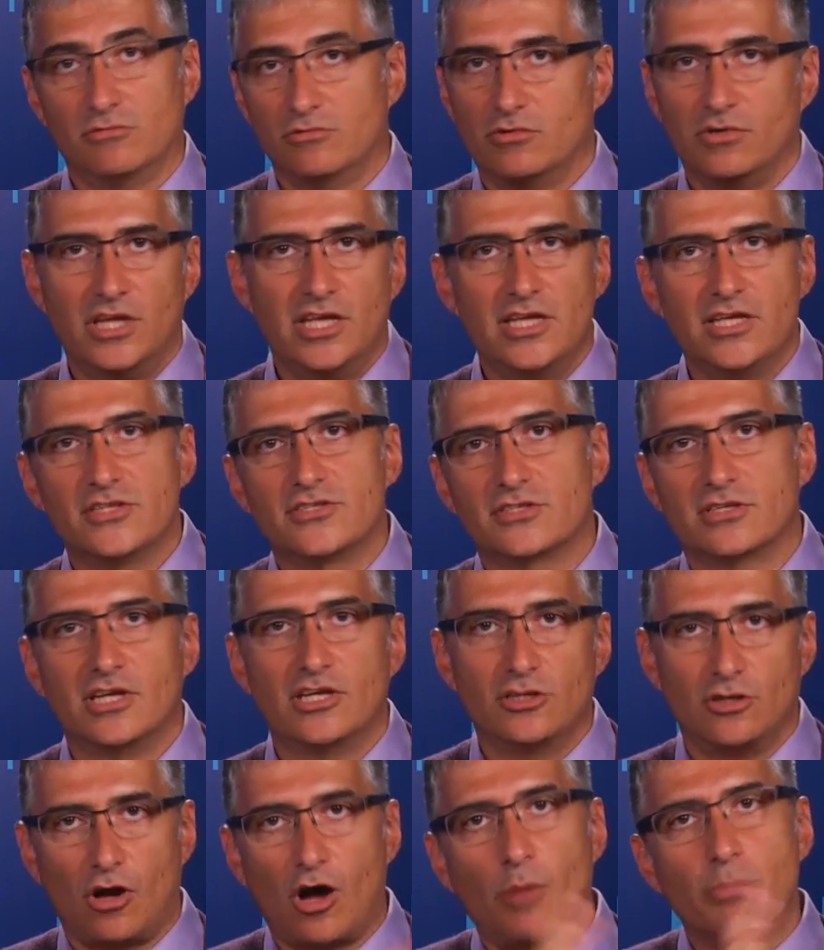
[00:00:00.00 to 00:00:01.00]
Here's
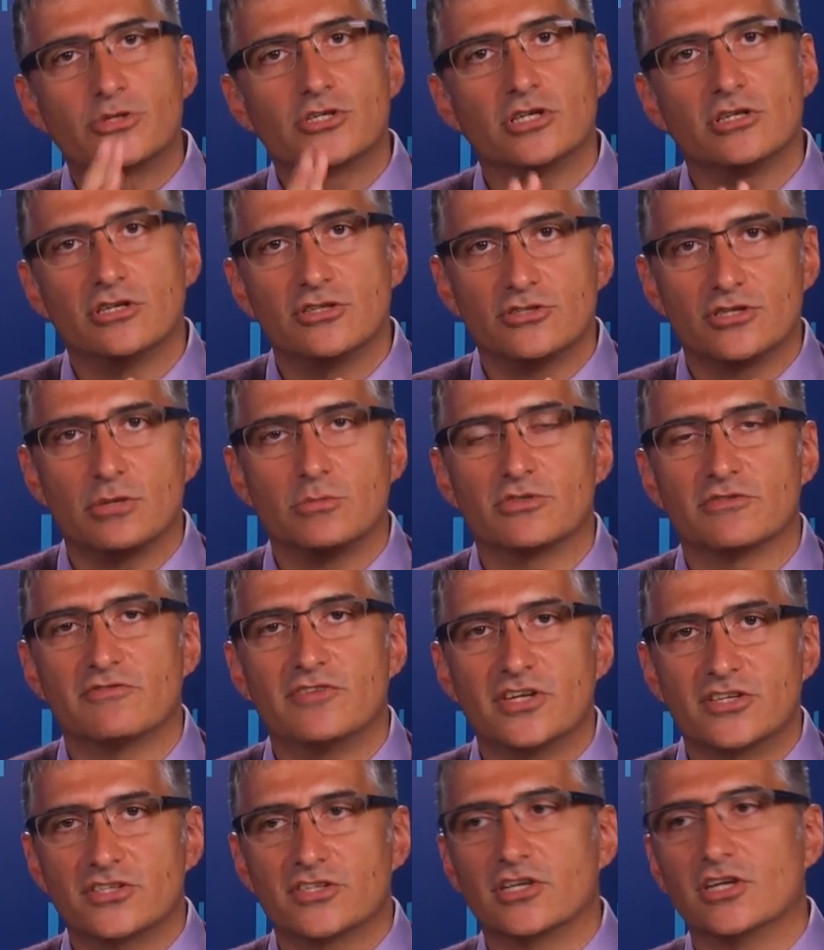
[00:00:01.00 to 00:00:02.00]
an option in terms of
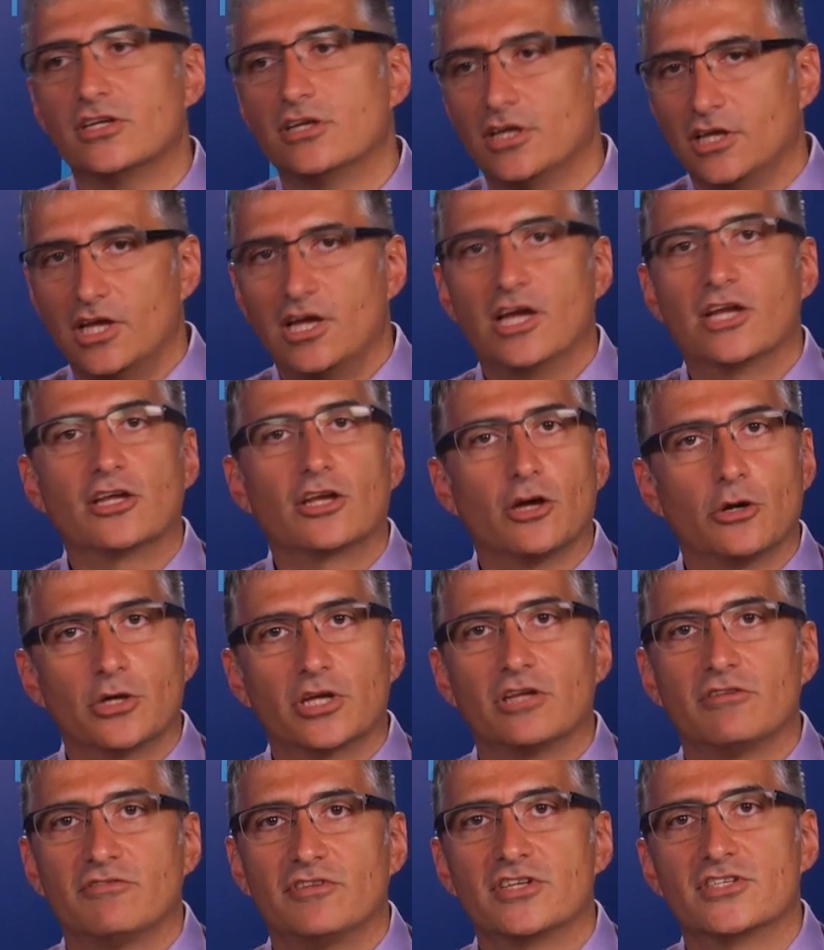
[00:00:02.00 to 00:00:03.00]
fixing it, and going
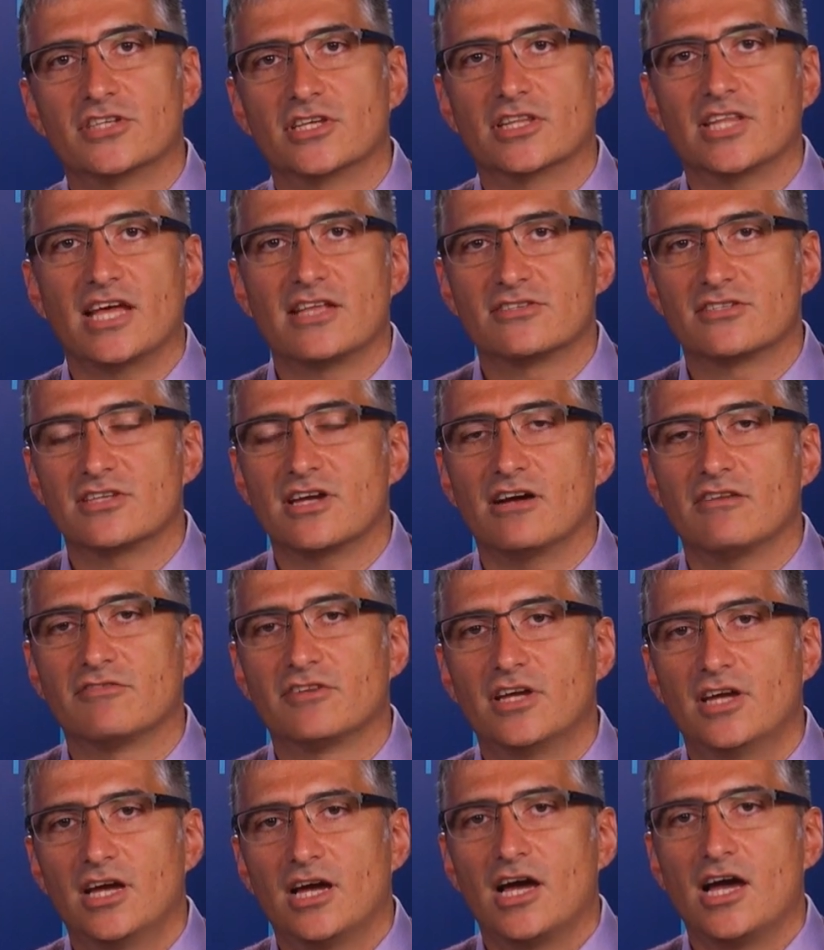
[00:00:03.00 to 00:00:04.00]
and fixing that stuff.
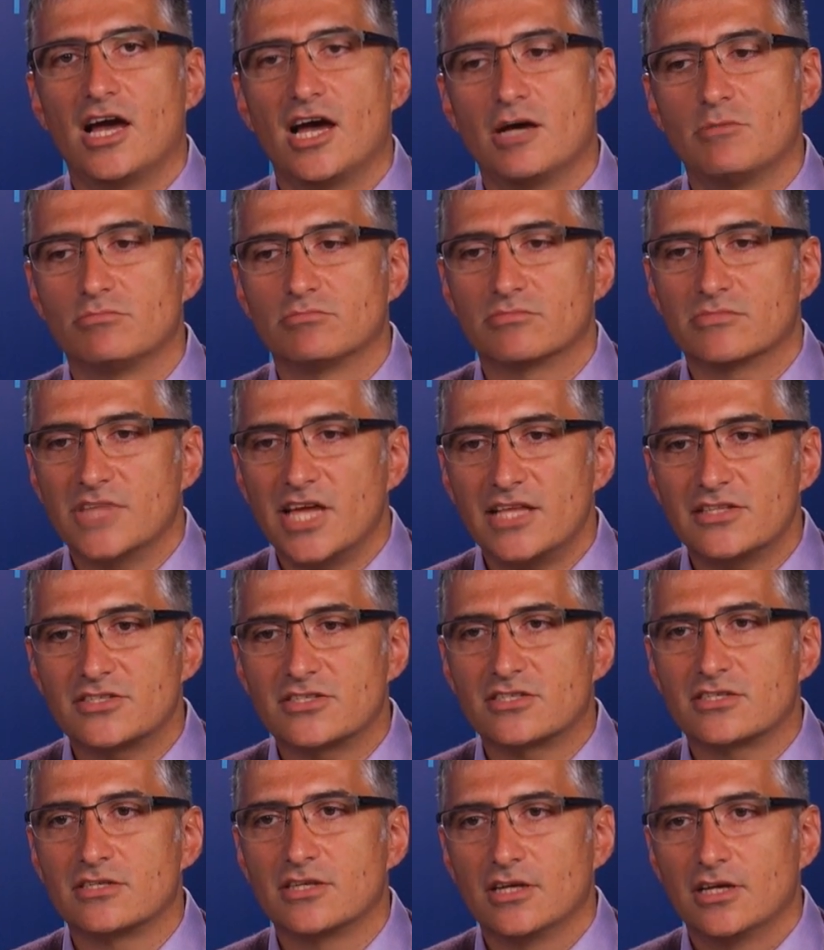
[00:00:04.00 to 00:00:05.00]

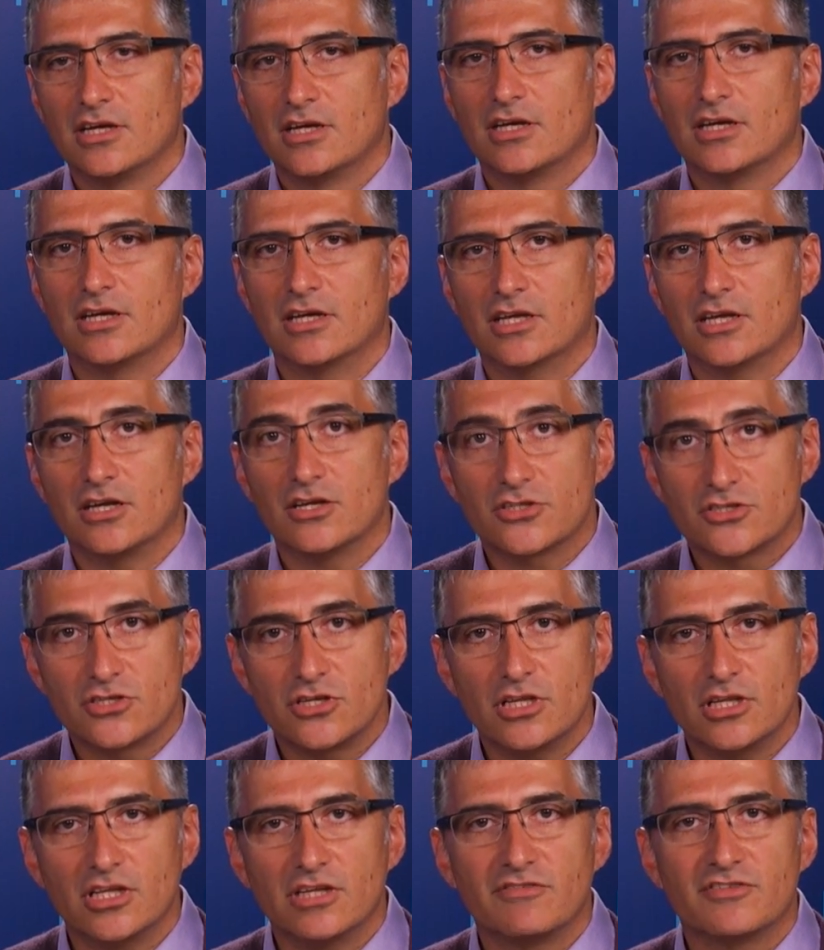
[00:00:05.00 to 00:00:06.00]
That's
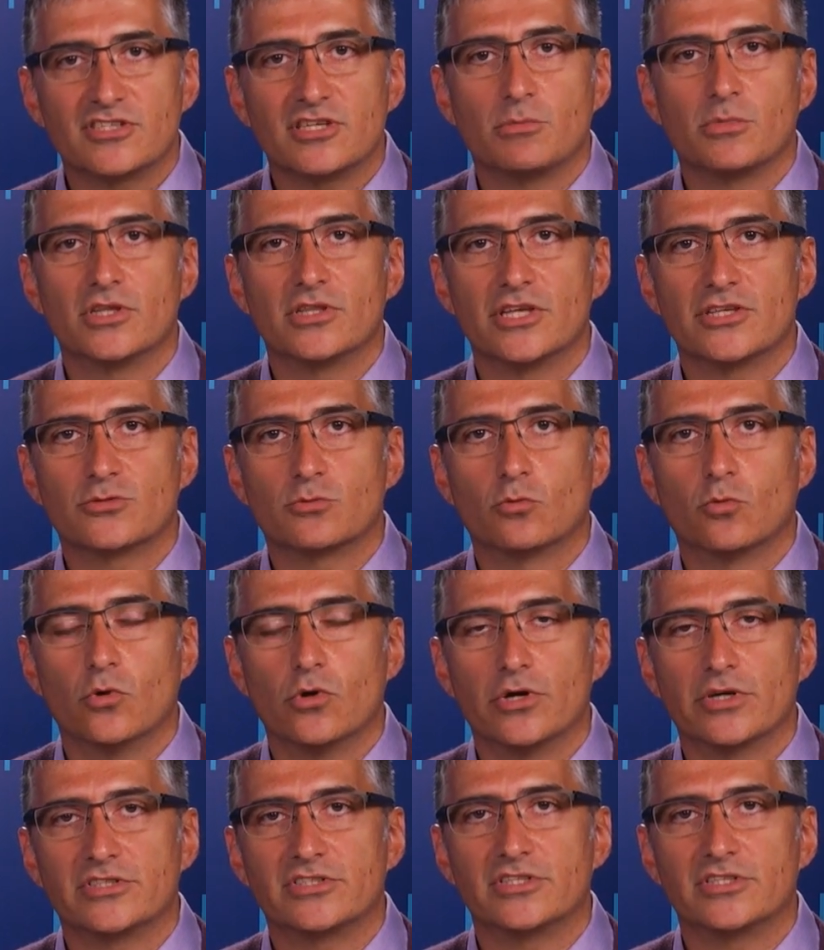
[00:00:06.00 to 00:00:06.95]
certainly for someone that's worked